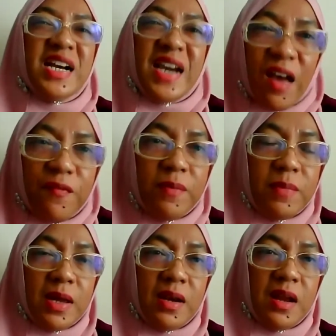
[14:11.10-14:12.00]

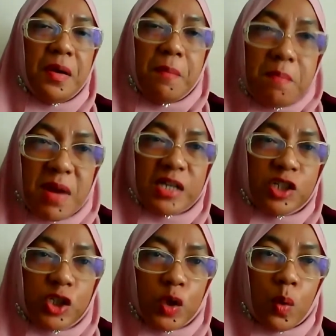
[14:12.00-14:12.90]
government
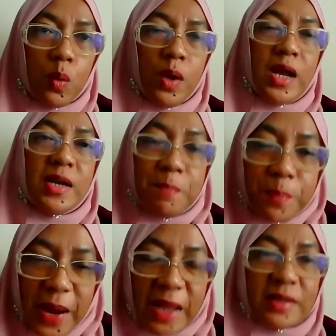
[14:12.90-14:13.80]
must show the
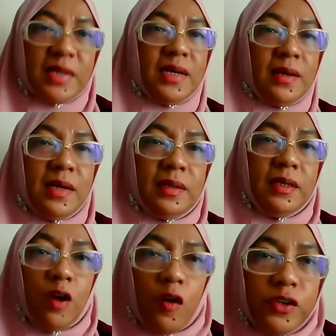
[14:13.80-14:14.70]

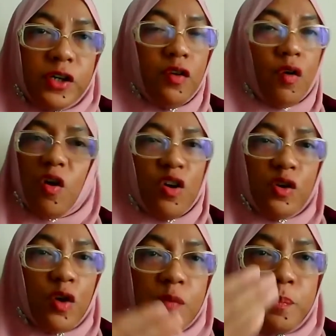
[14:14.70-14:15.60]
practicality of the law.
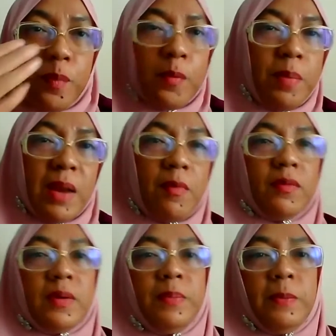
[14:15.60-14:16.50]
Don't put blame
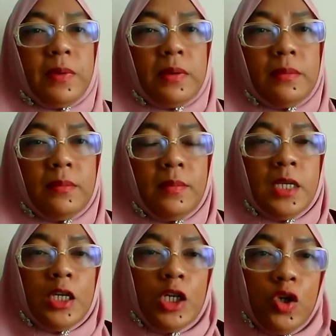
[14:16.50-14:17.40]
on the people.
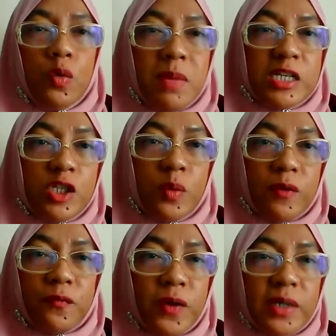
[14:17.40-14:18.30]
You must do
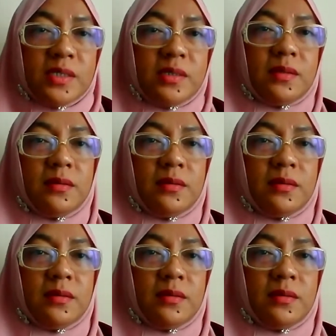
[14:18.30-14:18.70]
it first.